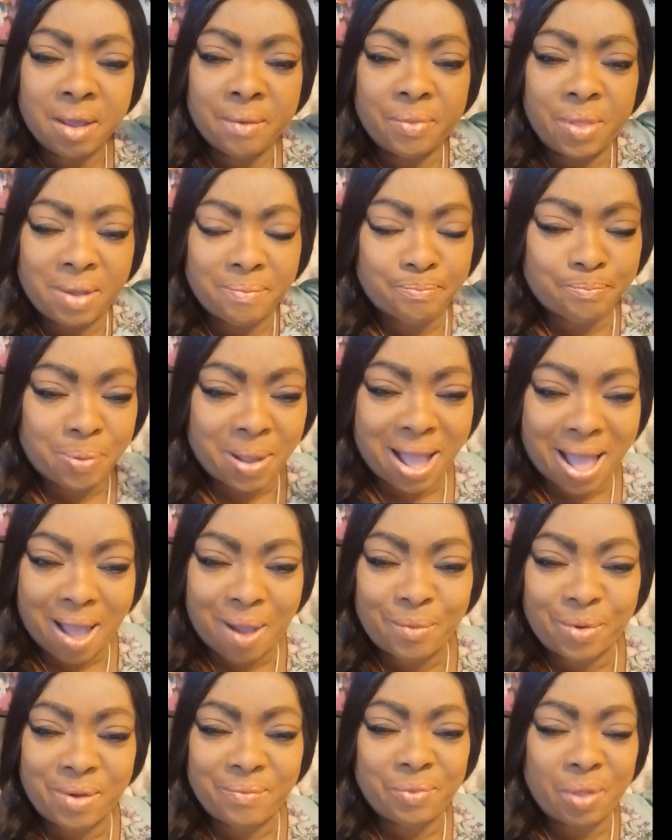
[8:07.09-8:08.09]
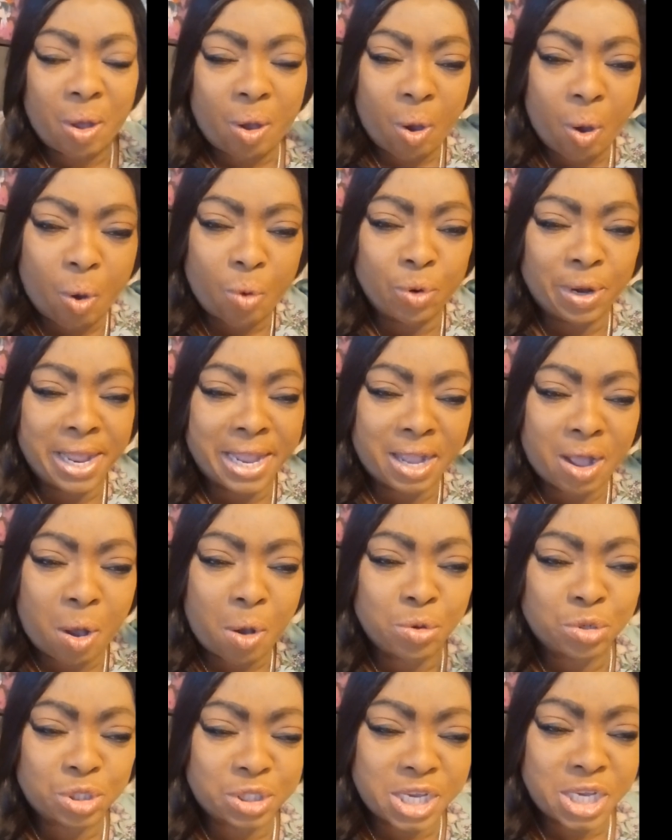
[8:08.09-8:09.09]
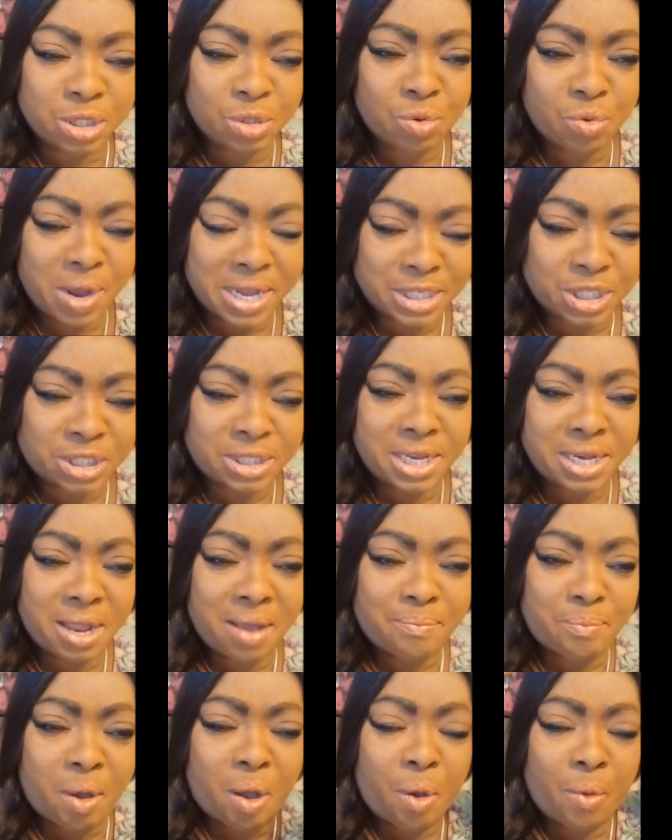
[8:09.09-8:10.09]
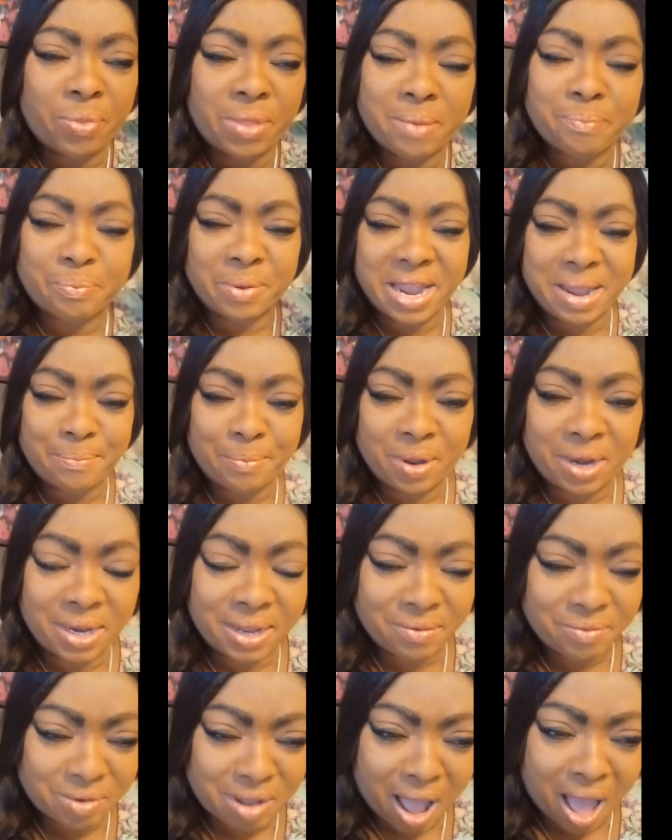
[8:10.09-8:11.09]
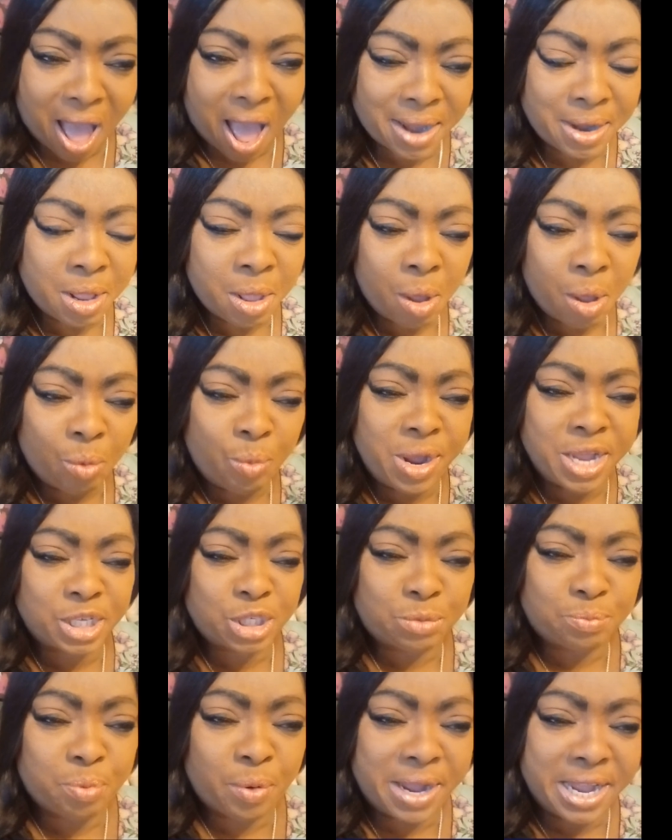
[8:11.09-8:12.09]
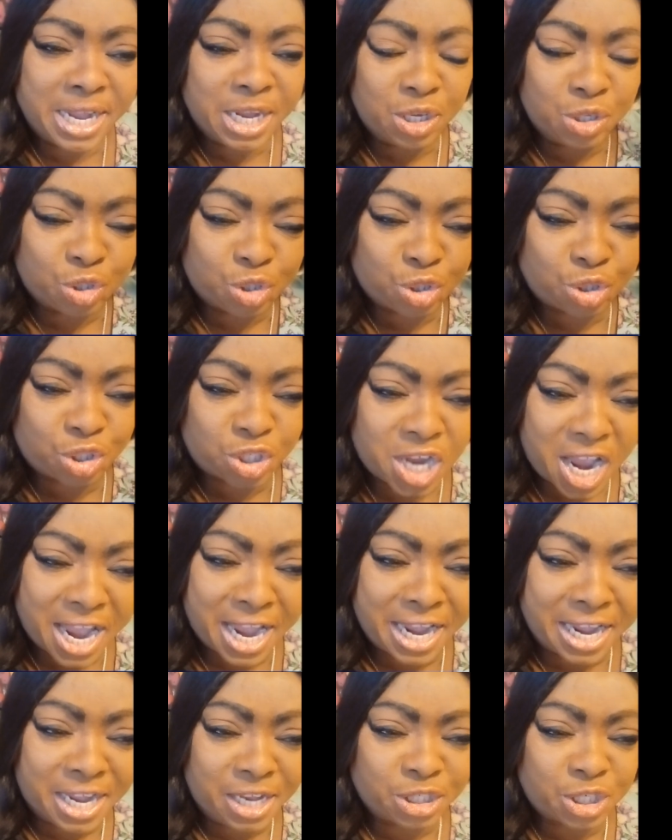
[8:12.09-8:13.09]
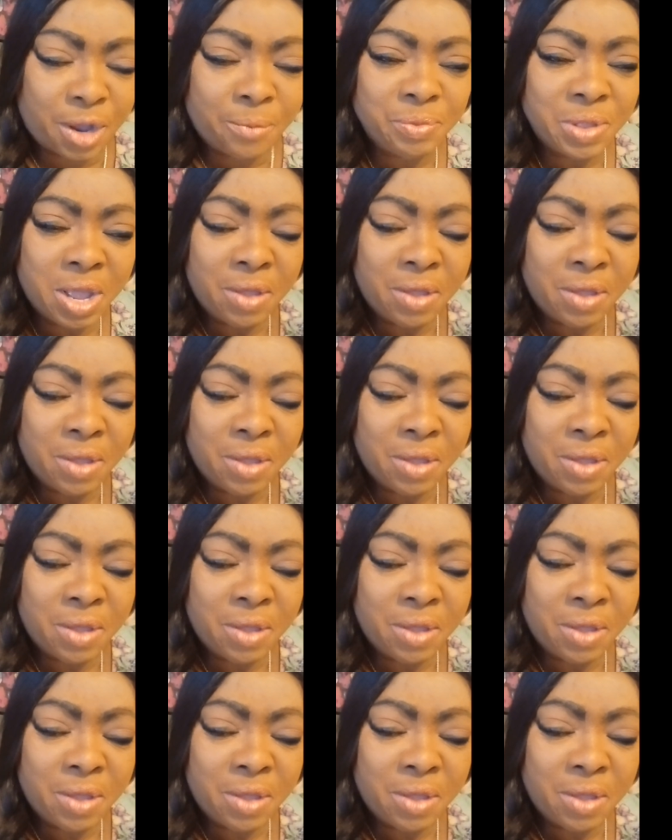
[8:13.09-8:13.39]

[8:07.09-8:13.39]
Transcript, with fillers: the power of the Holy Ghost is resting upon the people of God, which brings change.